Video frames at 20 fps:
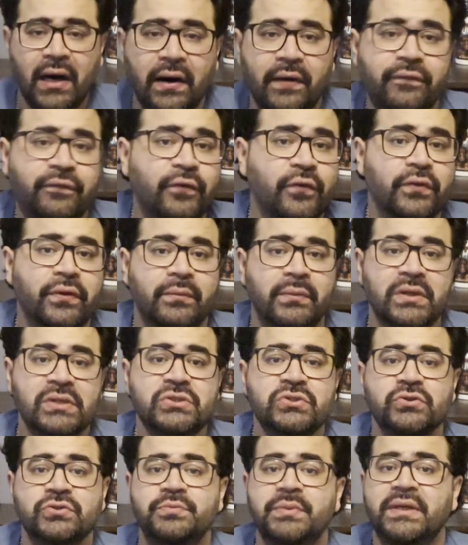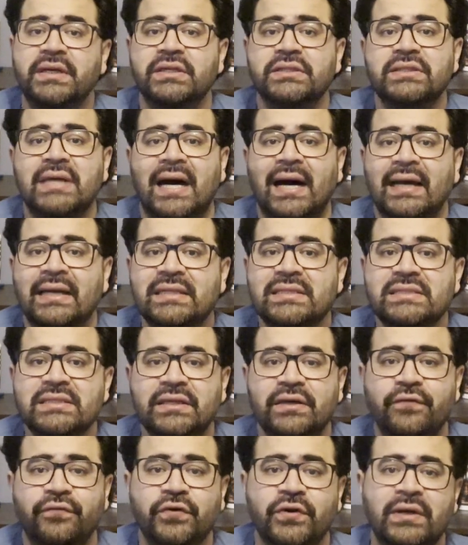for the muscles. Because honestly,
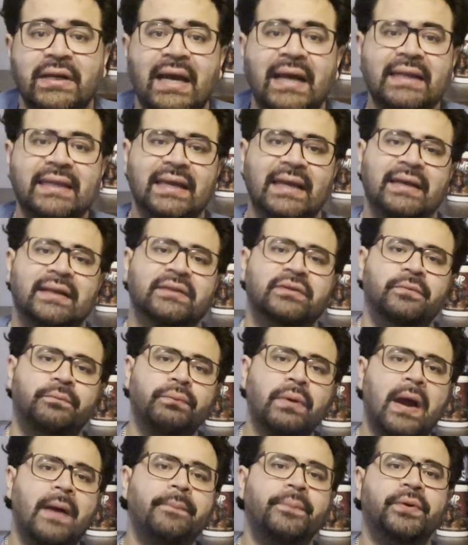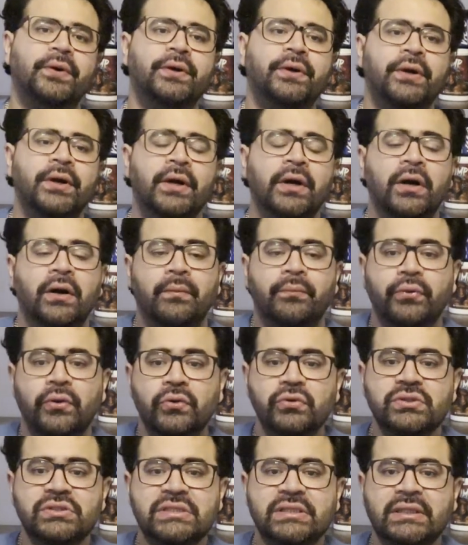if you're not getting the proper
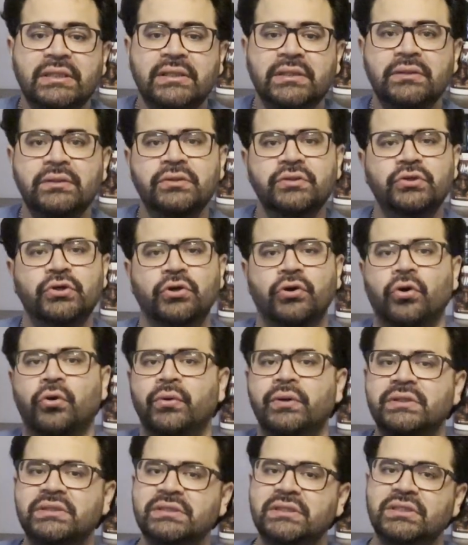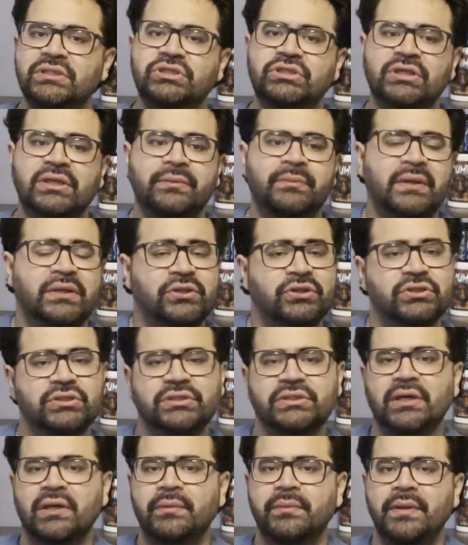protein, you're going to the gym and you're
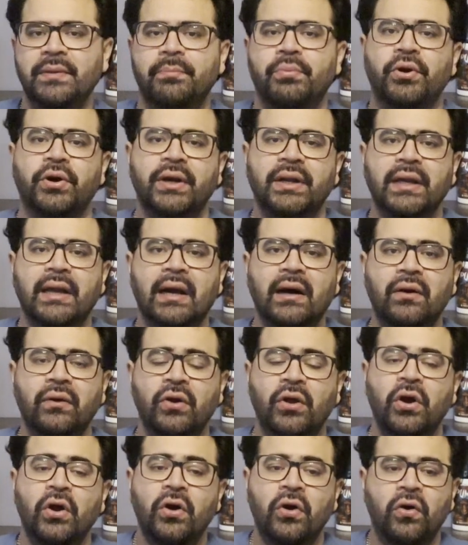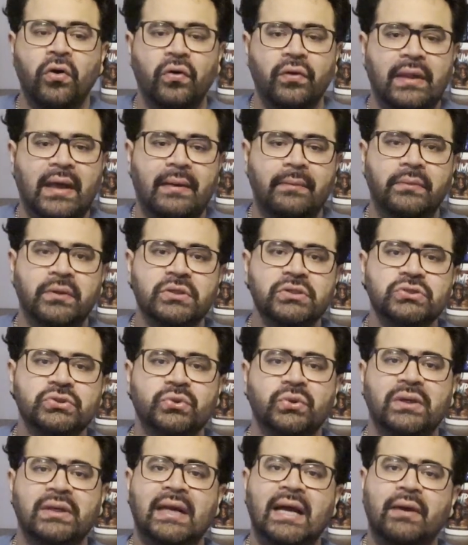just going to be burning out all that
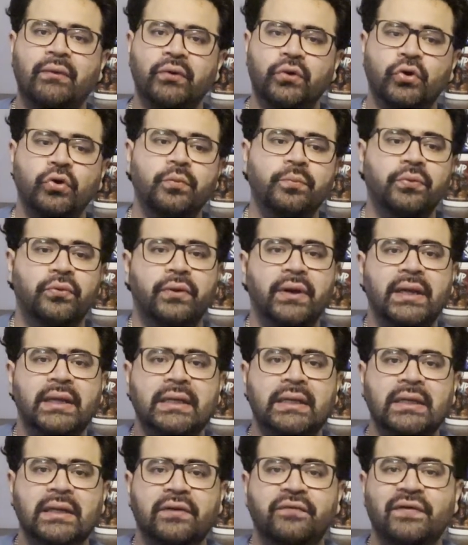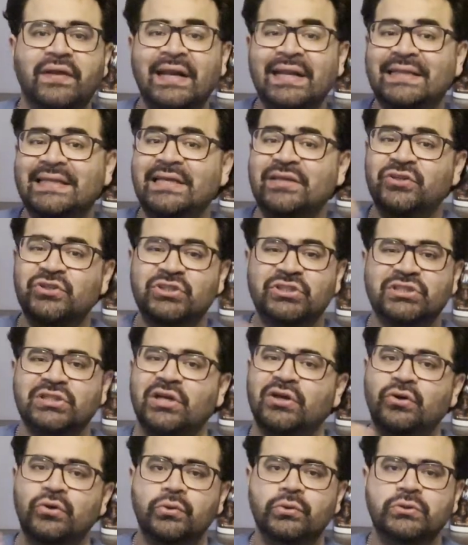muscle and not recuperating. If anything, you're just
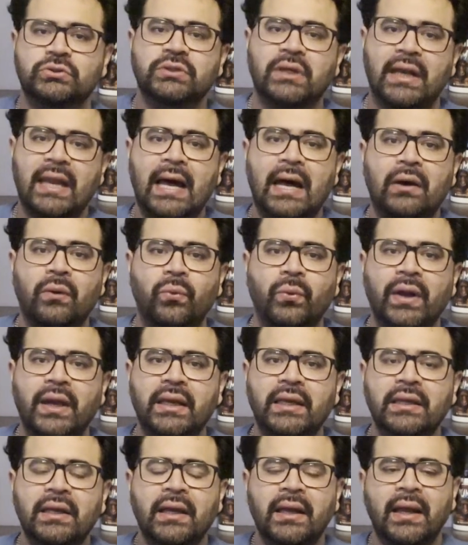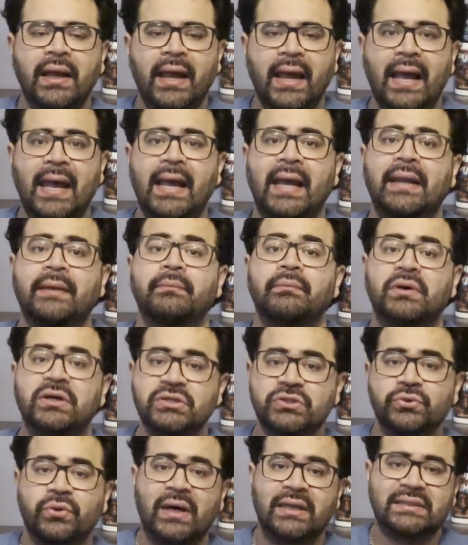going to lose a lot of weight and
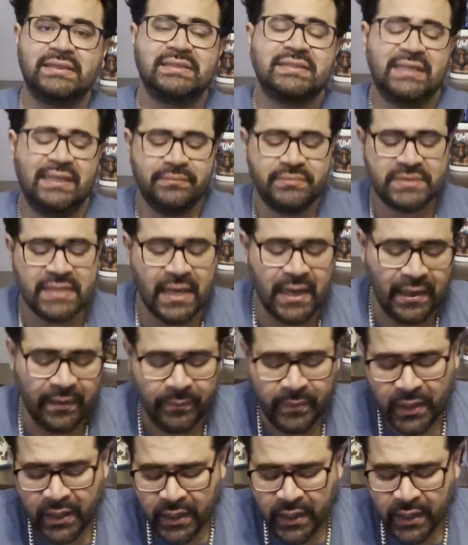muscle at the same time.